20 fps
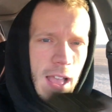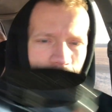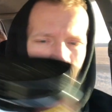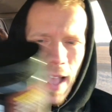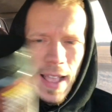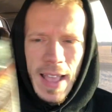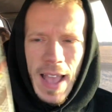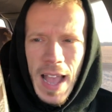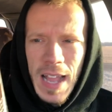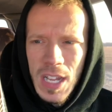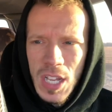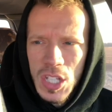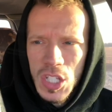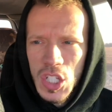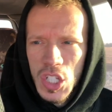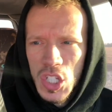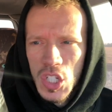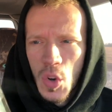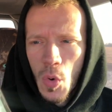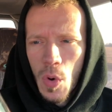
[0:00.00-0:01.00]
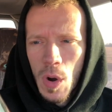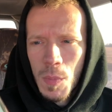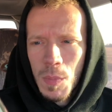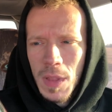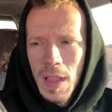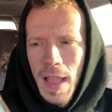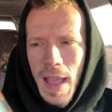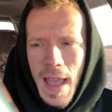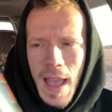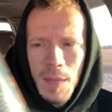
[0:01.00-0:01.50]
I got Storm
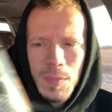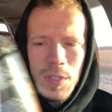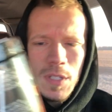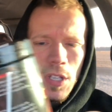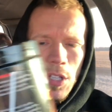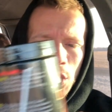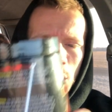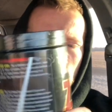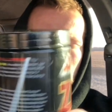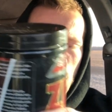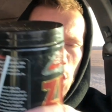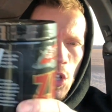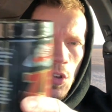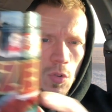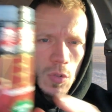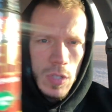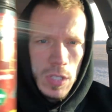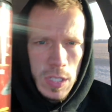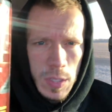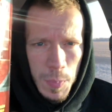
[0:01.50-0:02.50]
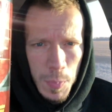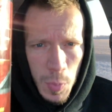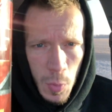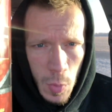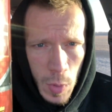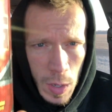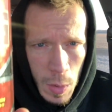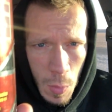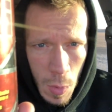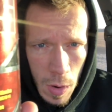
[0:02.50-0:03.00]
Labs ZEUS
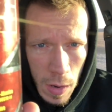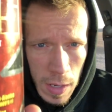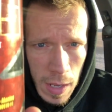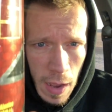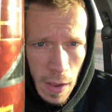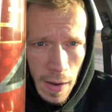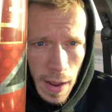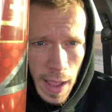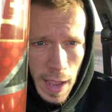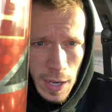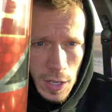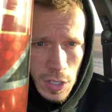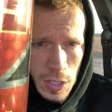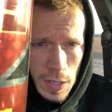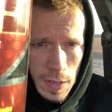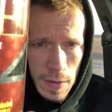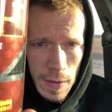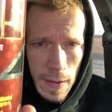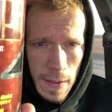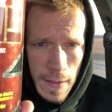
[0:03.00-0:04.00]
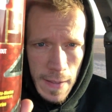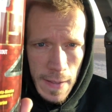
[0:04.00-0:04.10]
pre-workout action.